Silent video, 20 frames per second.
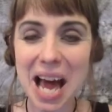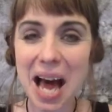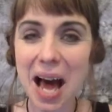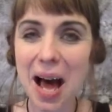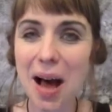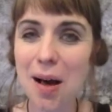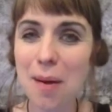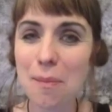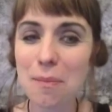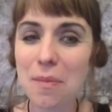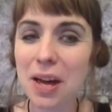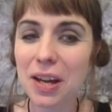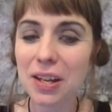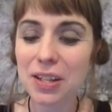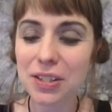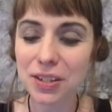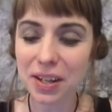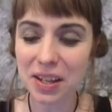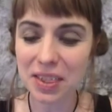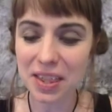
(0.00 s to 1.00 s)

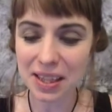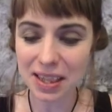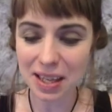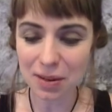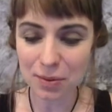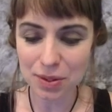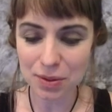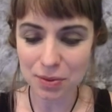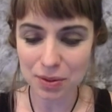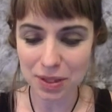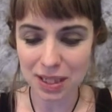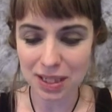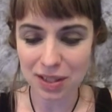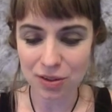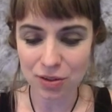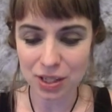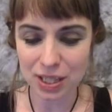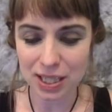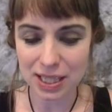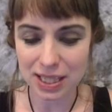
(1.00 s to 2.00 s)
So I thought that was really
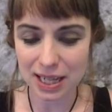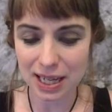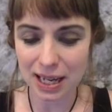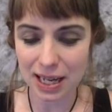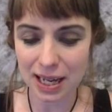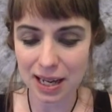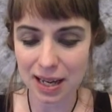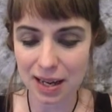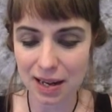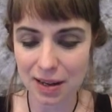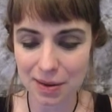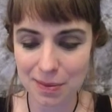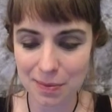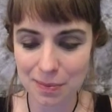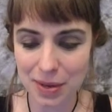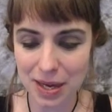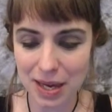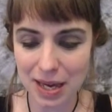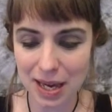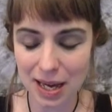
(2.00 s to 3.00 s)
interesting
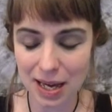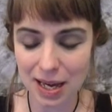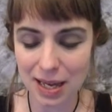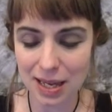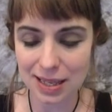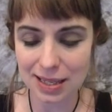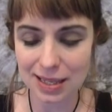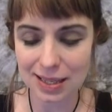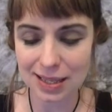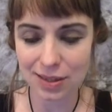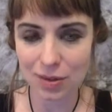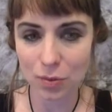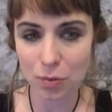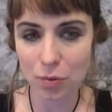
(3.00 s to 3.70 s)
because